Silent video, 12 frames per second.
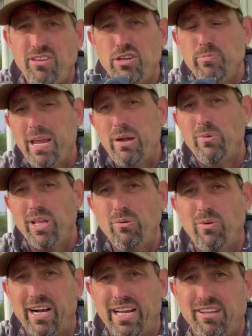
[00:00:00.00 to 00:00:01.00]
you may really
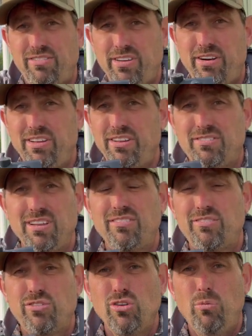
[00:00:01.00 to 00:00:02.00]
want to consider this. It's
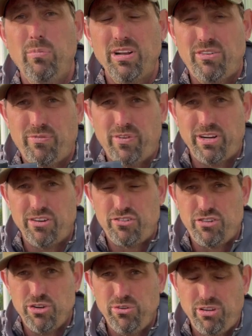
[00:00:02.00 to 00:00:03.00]
so much fun to
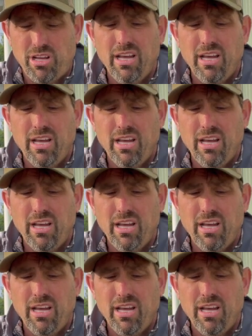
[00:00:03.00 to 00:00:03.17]
shoot.